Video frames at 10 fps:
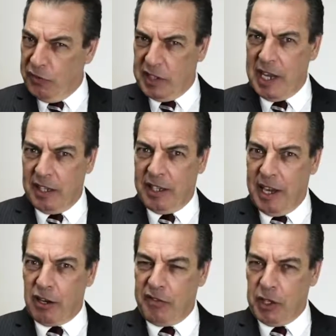you've taken
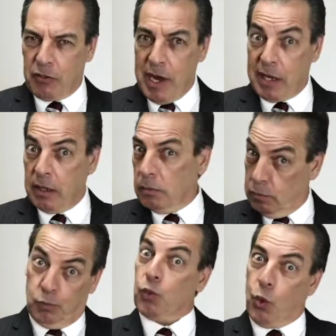care of your
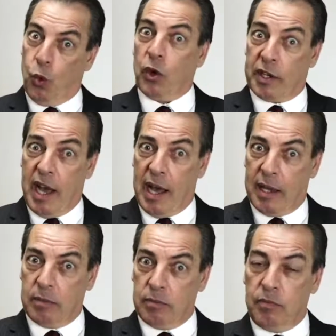credit or
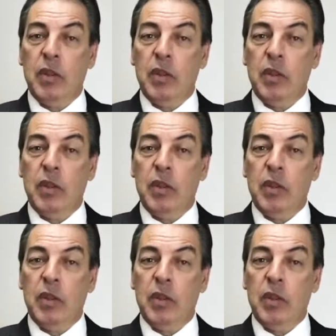not.